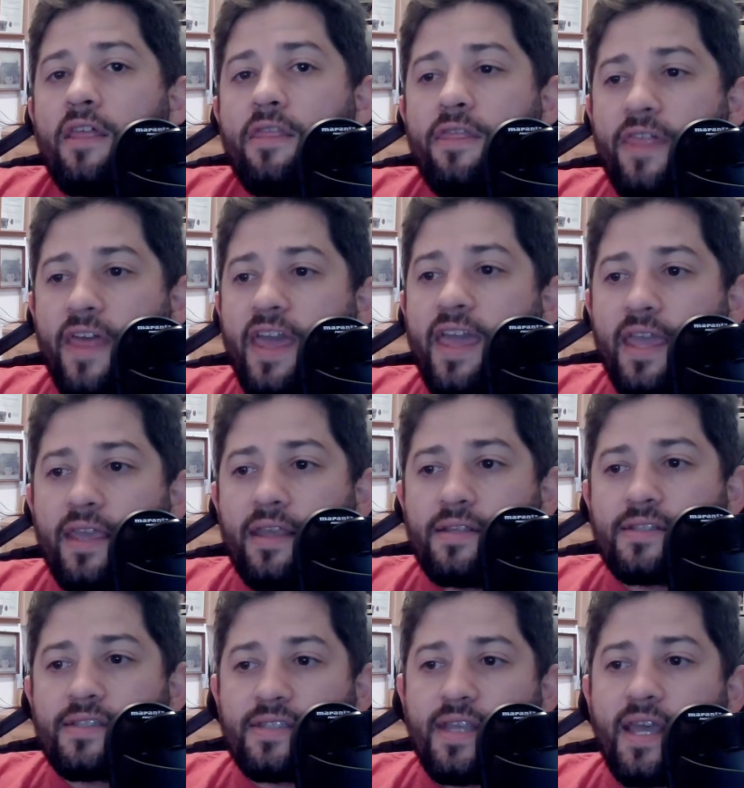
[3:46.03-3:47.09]
they
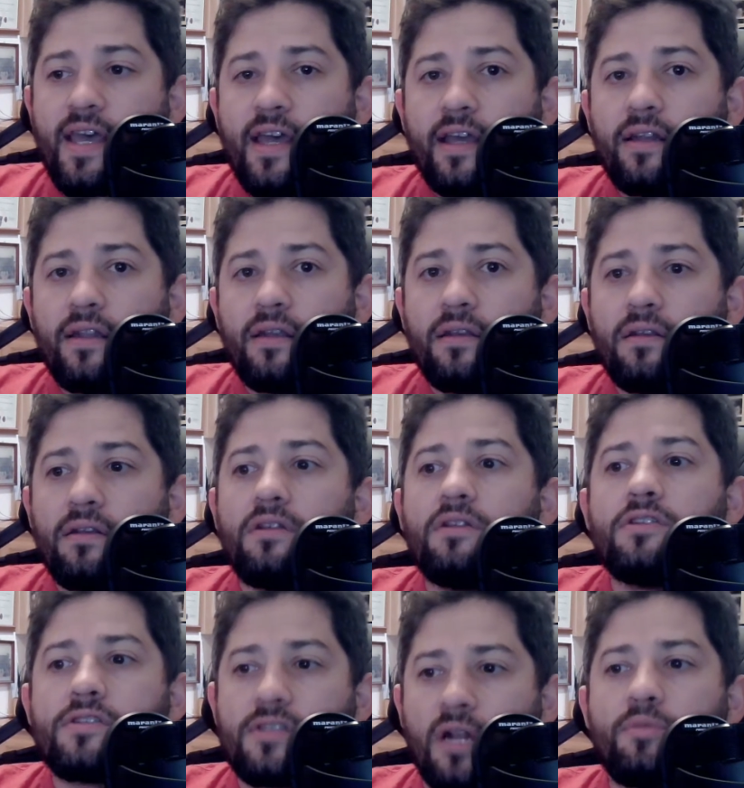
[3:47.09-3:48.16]
said
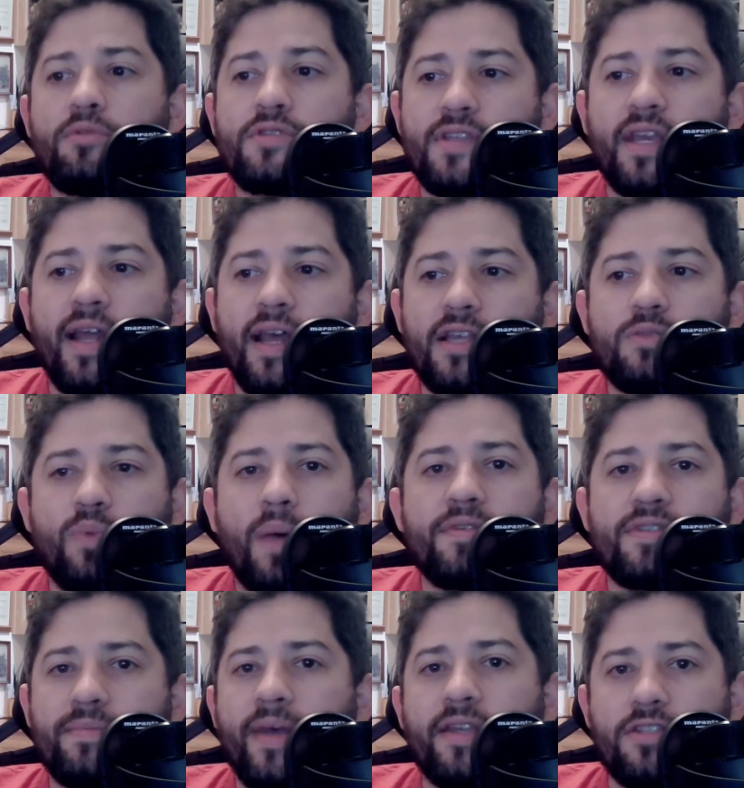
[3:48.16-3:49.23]
Saddam Hussein has
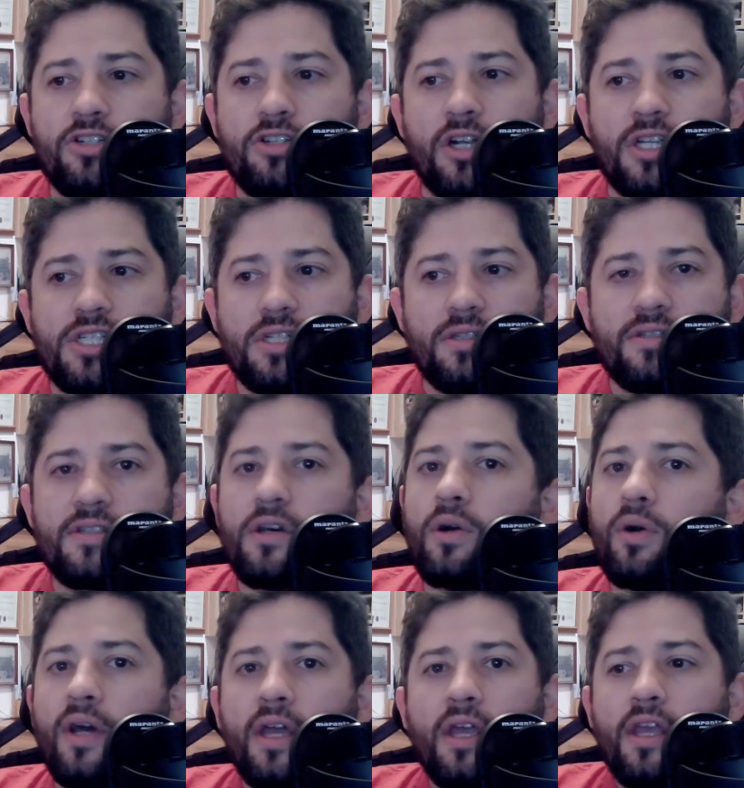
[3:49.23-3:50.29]
weapons of mass destruction. So
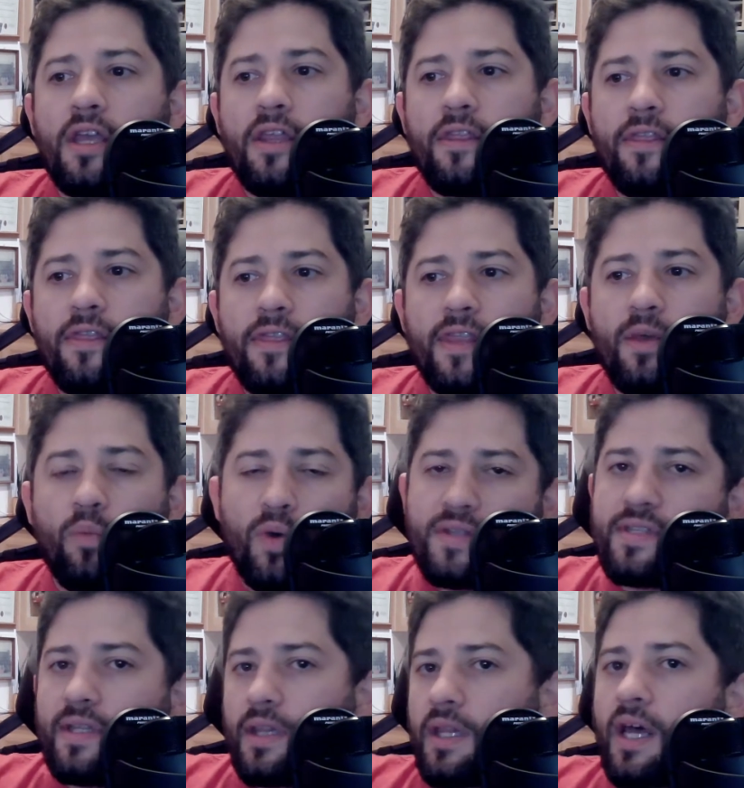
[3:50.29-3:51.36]
it
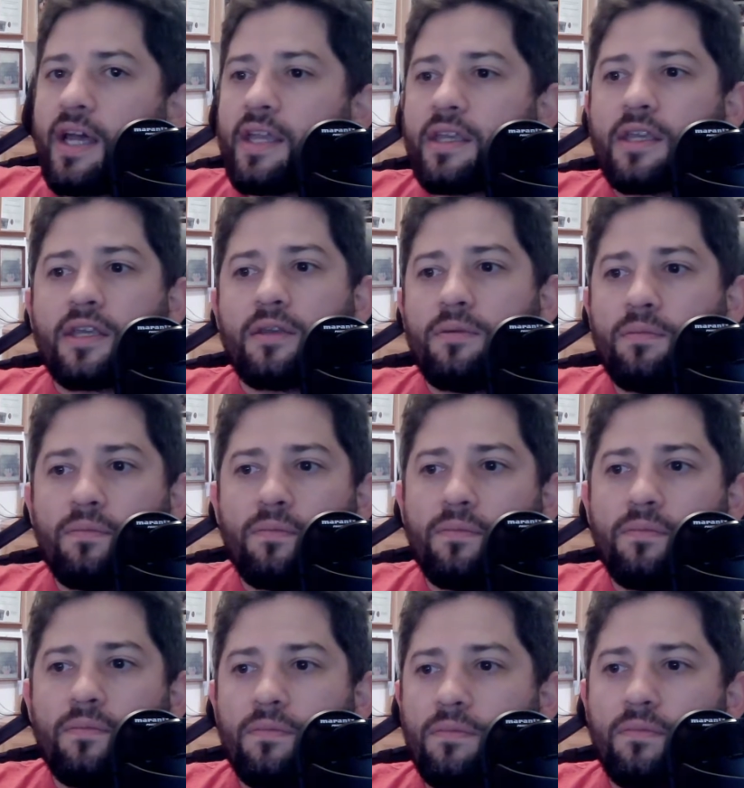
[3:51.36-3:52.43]
wasn't like,
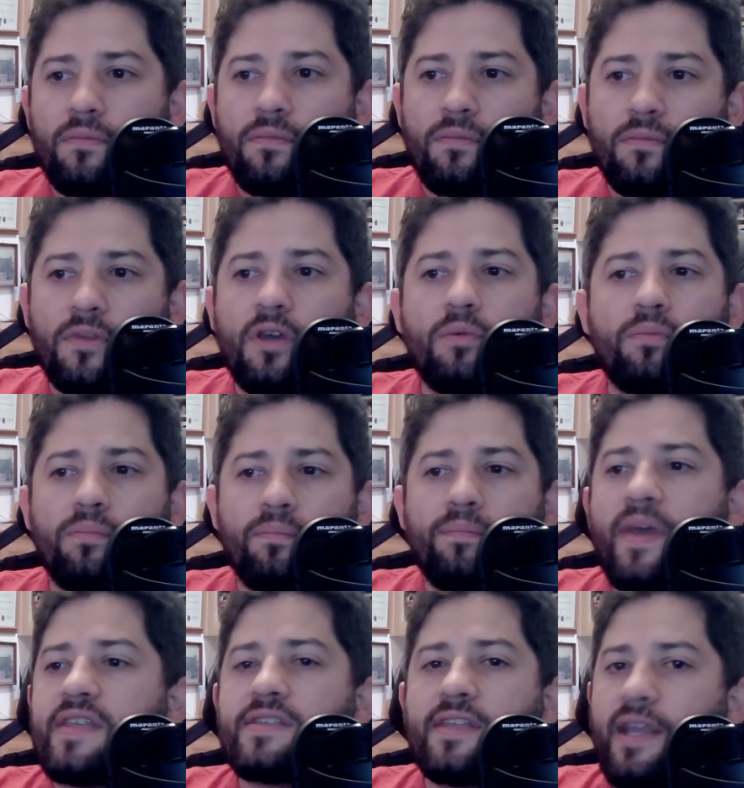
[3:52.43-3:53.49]
you know,
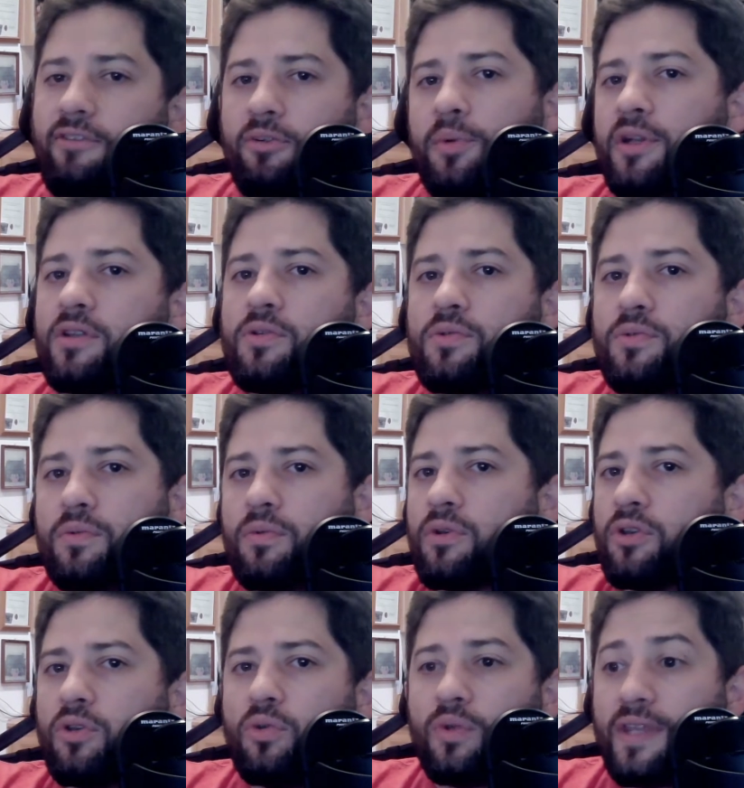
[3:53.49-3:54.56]
basically everybody who,
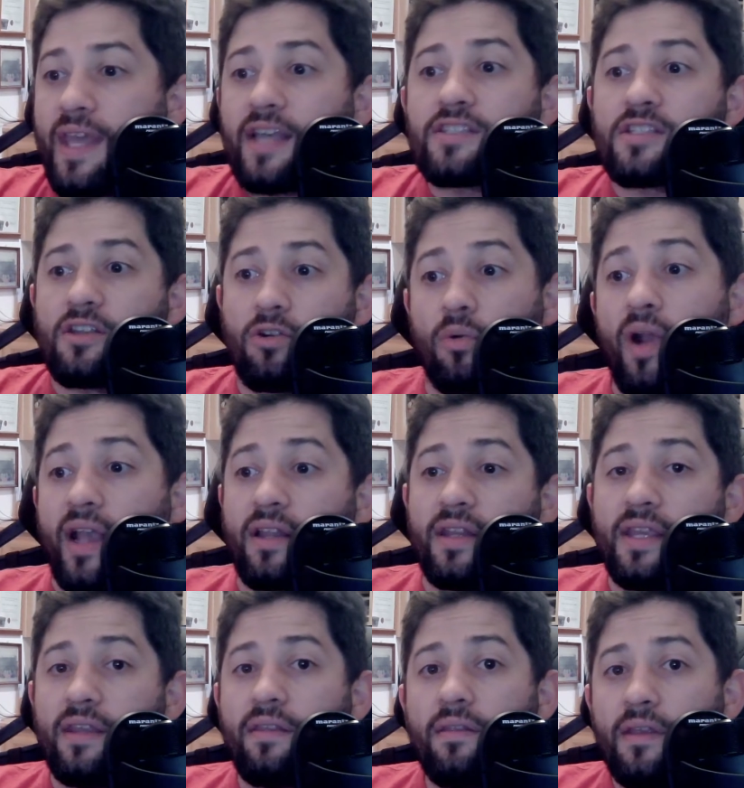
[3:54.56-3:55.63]
who guessed
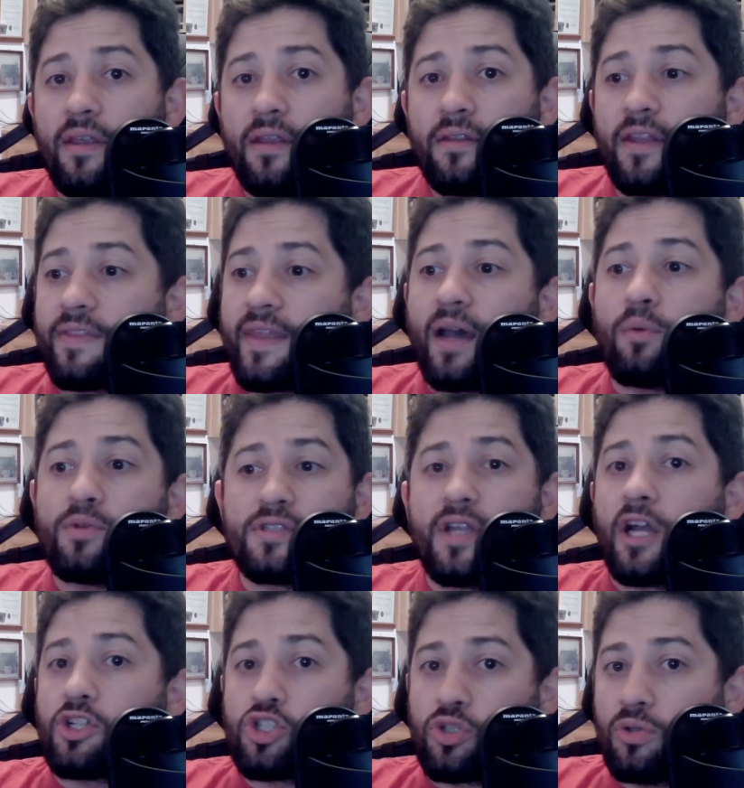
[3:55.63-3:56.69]
correctly that that was
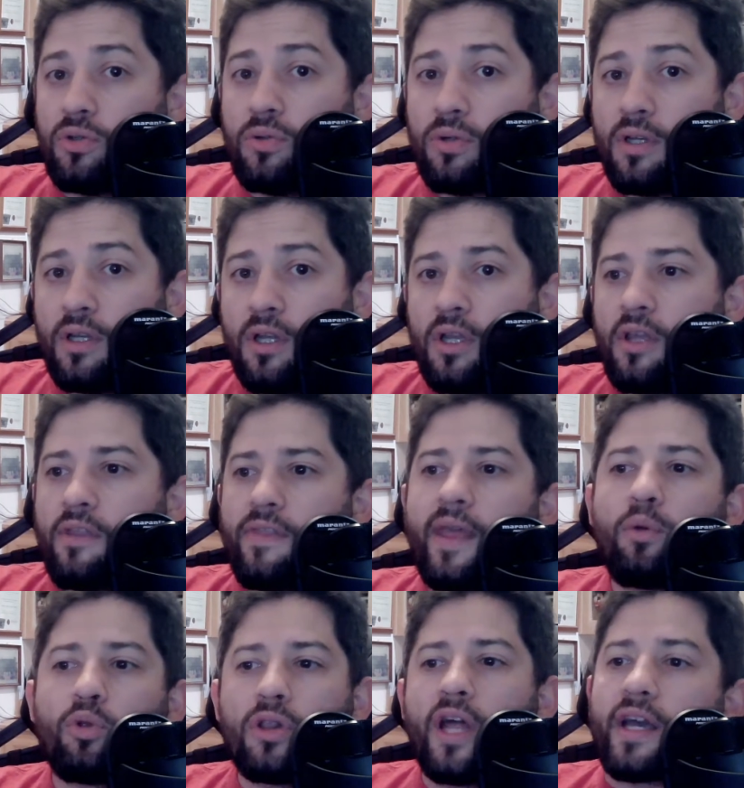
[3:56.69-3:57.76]
not true,
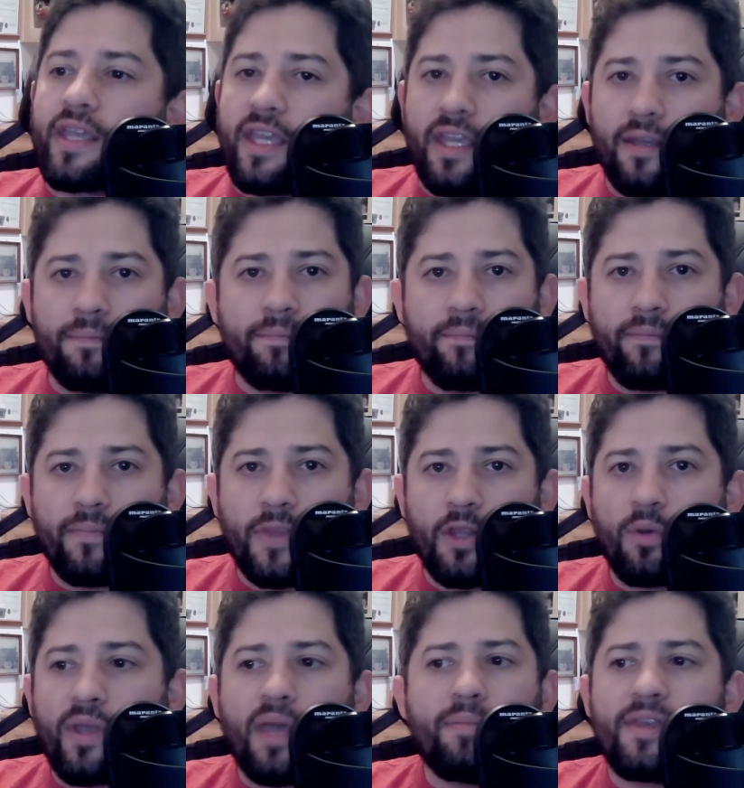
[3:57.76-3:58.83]
they were lucky,
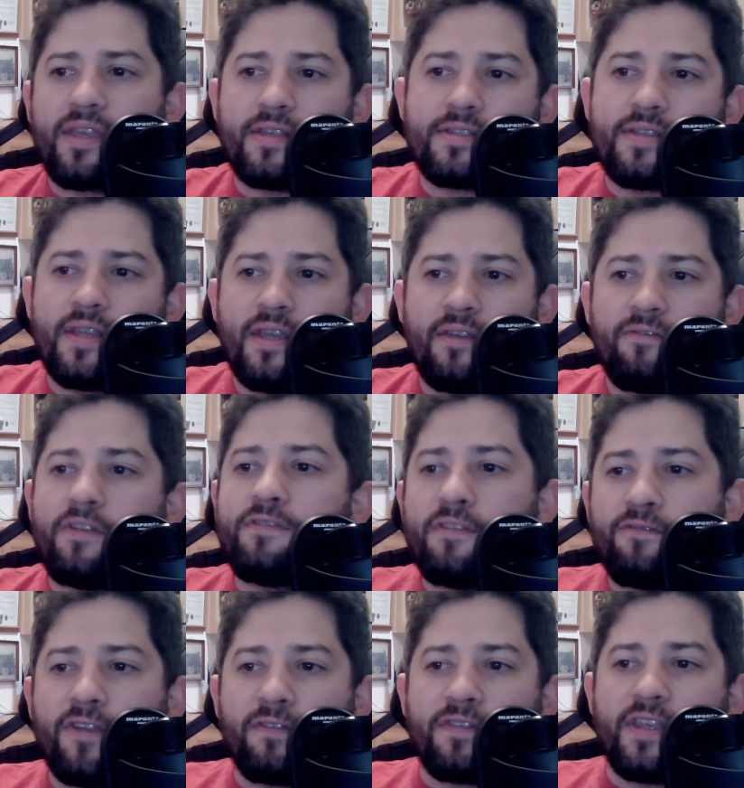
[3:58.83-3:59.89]
okay? Because fifty
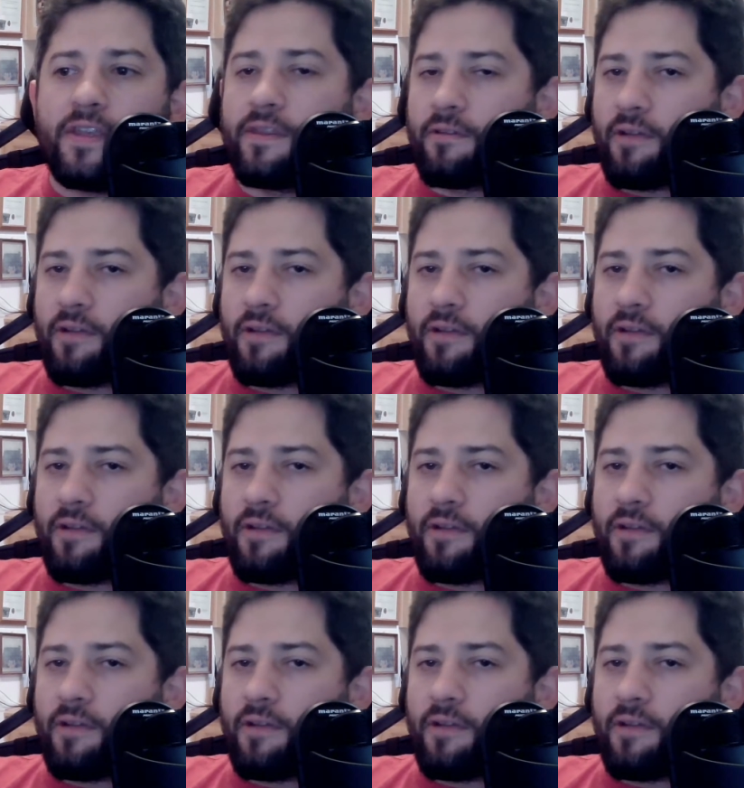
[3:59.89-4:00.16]
fifty, you either